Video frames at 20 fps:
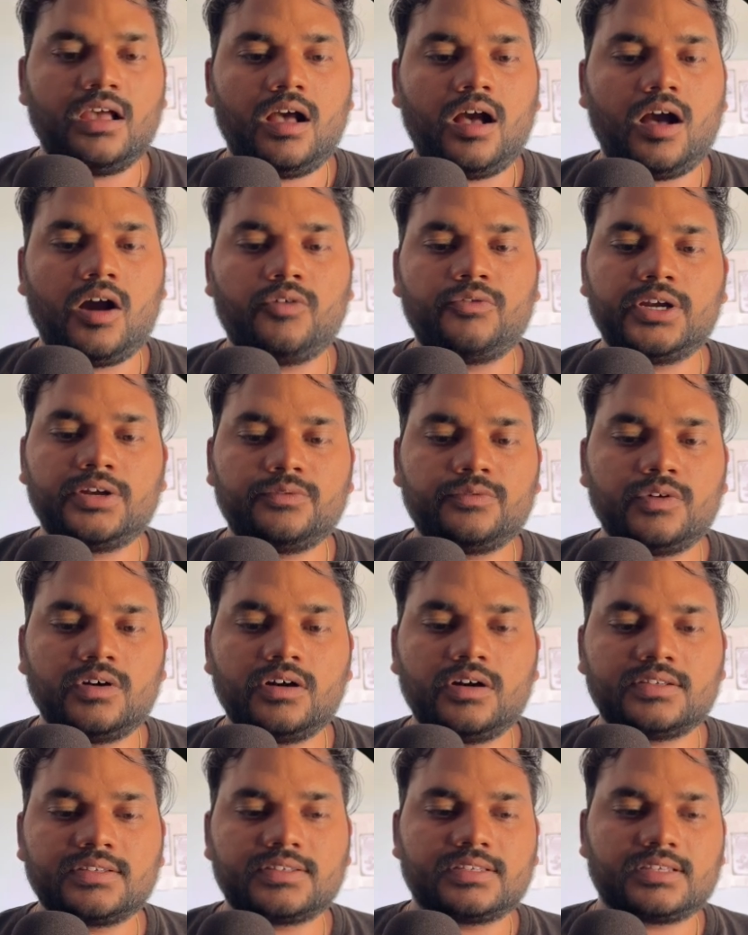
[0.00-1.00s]
How it
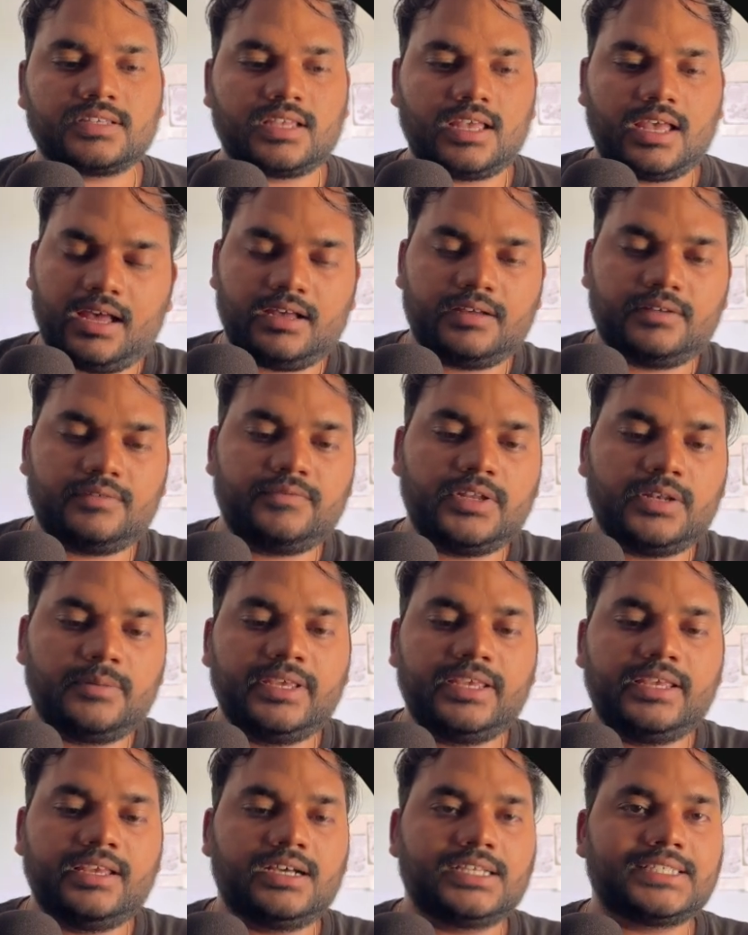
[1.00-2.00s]
works will
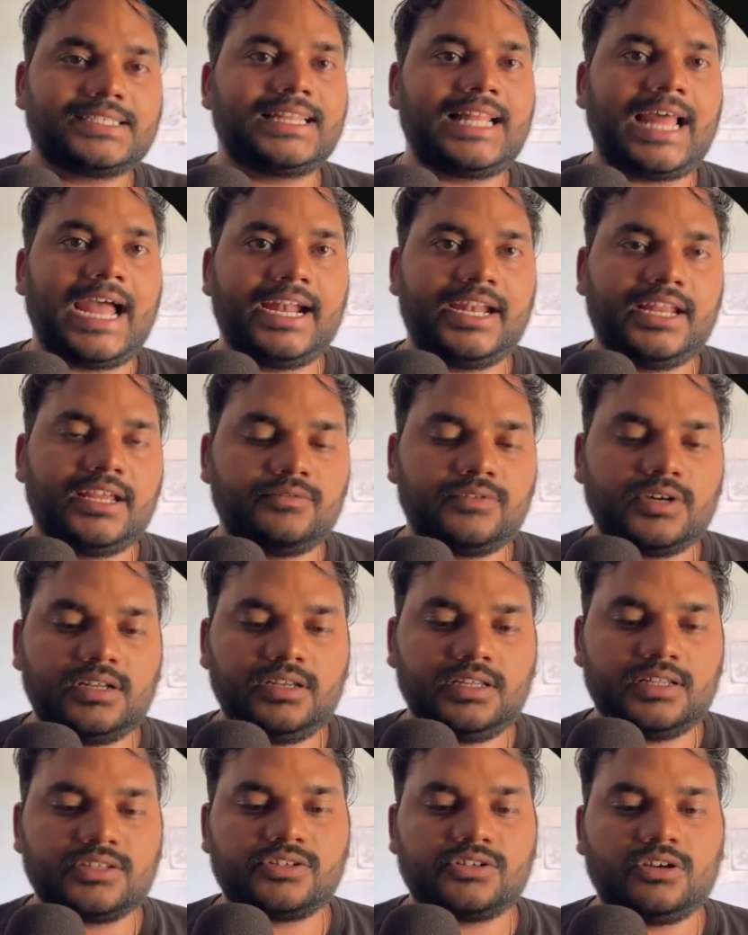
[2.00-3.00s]
be a sliding
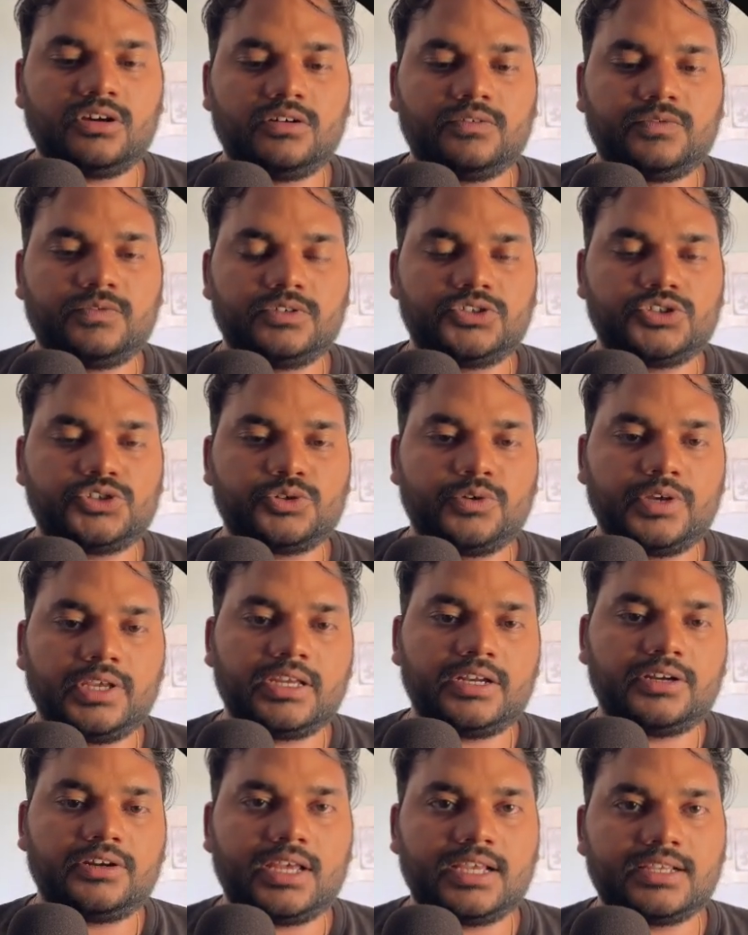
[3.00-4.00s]
one instead of
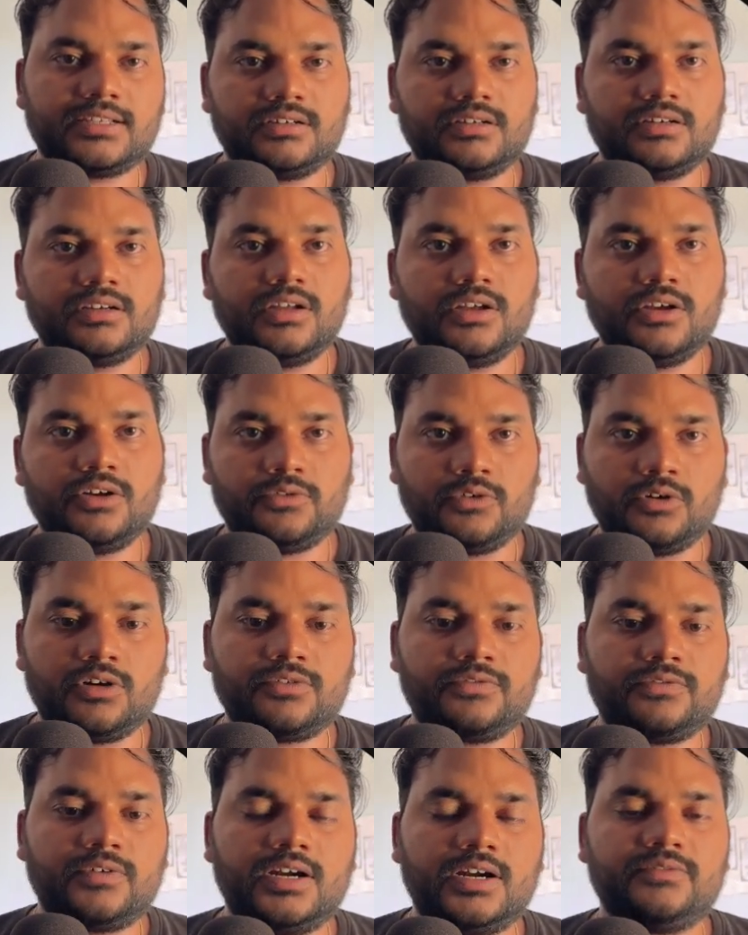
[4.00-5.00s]
showing it as a
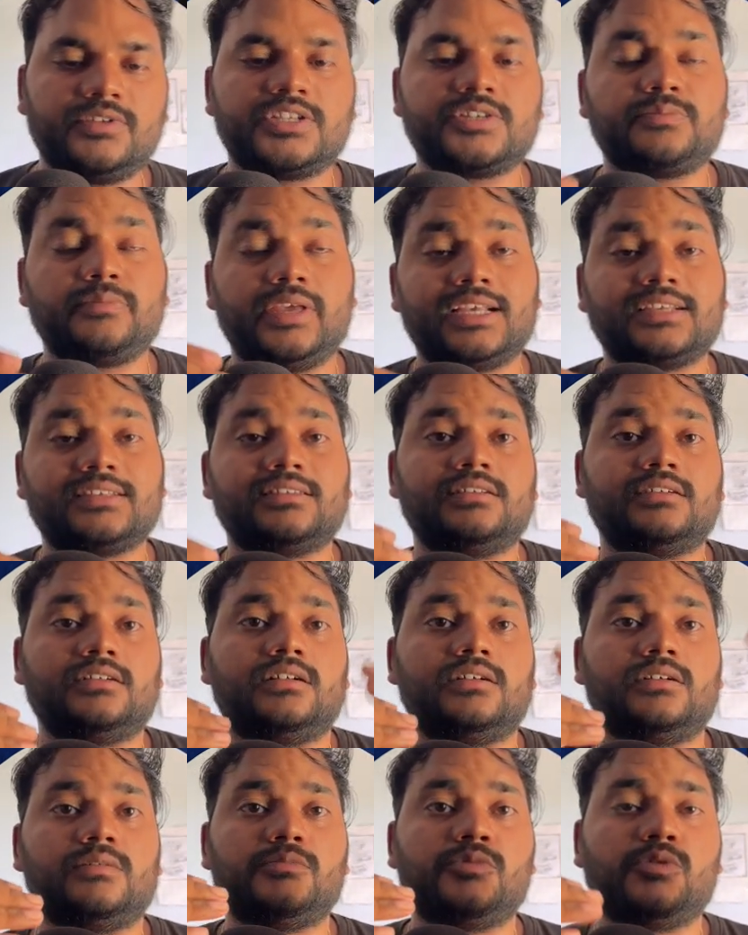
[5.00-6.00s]
forefront, which makes
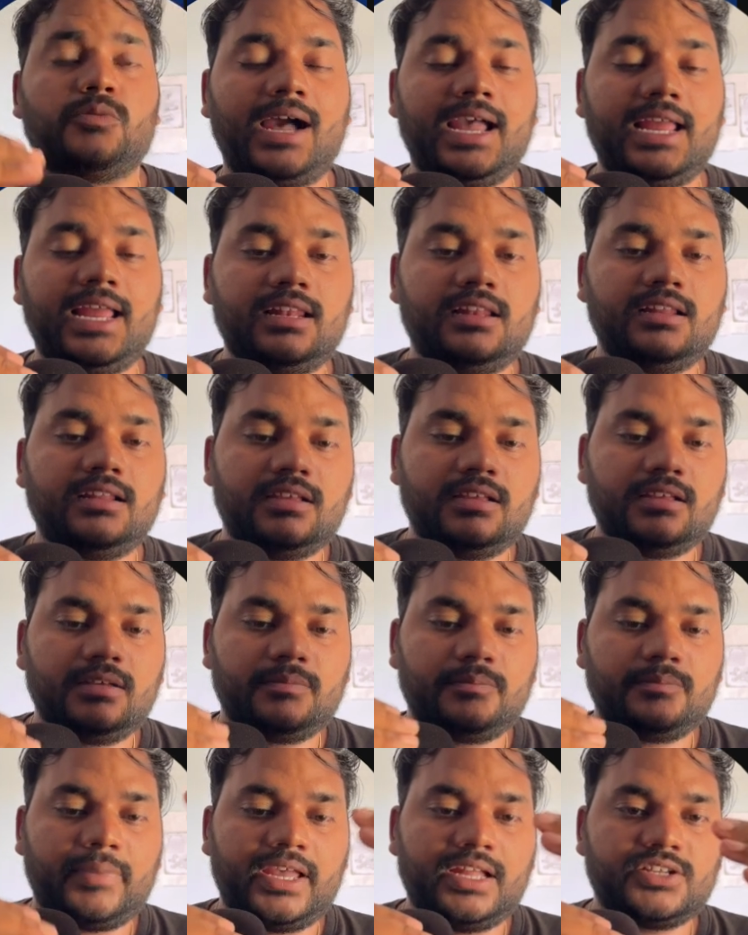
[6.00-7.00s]
the mobile
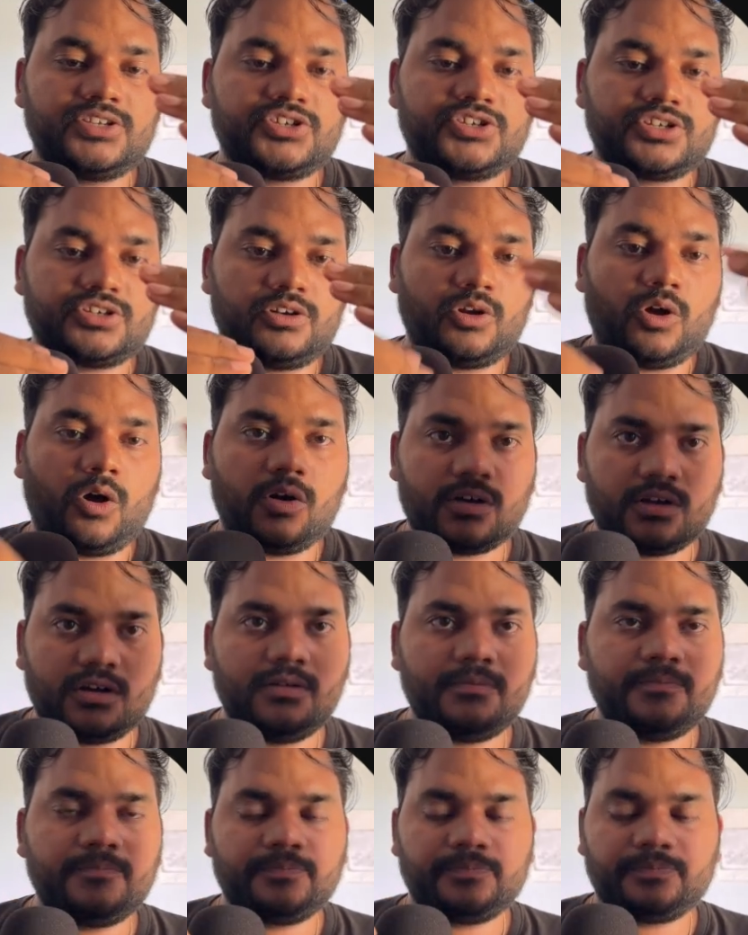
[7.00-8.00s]
page
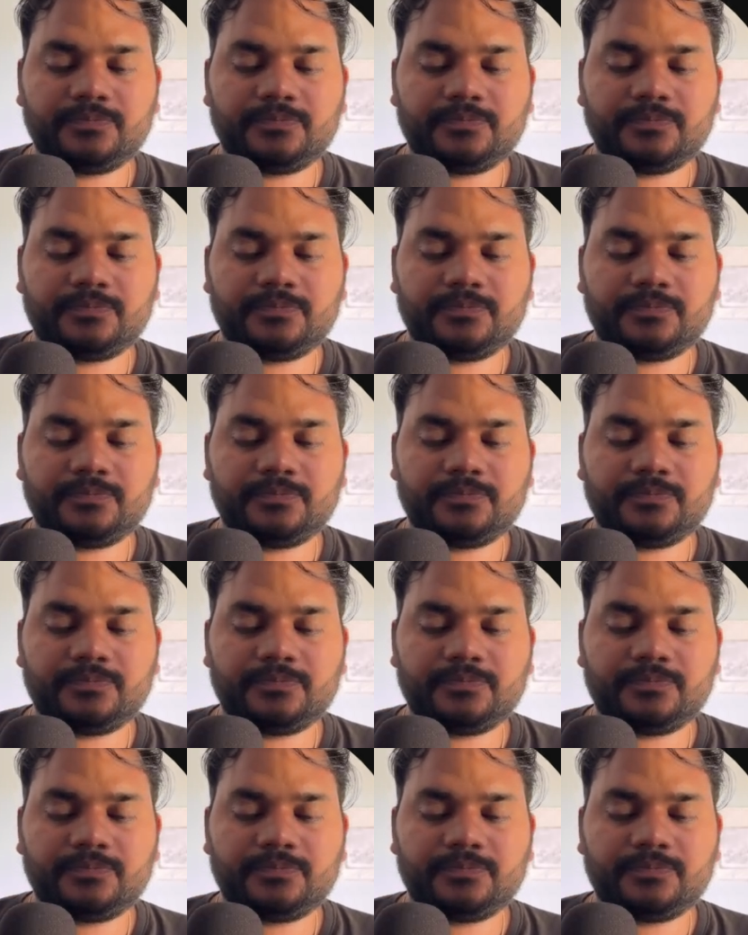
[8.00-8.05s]
longer.